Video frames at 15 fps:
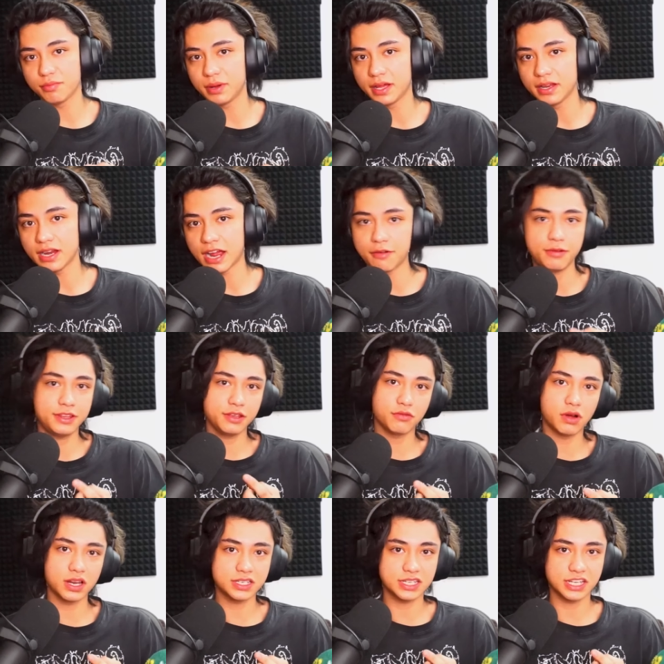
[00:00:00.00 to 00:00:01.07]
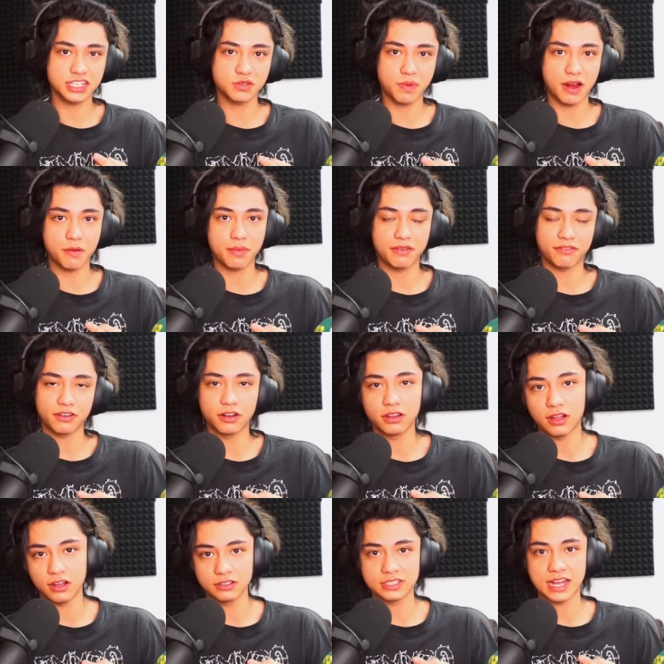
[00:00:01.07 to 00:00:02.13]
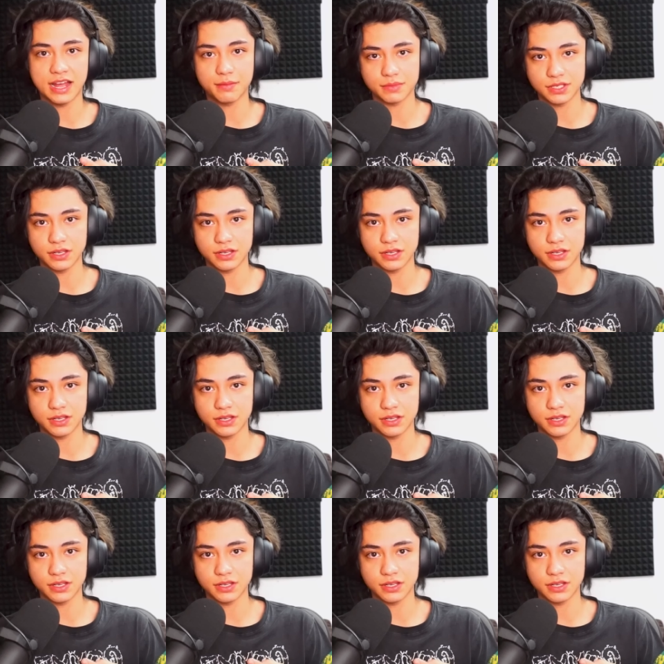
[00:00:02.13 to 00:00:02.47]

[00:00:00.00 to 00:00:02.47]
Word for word: but I really wanted to experiment for a long time,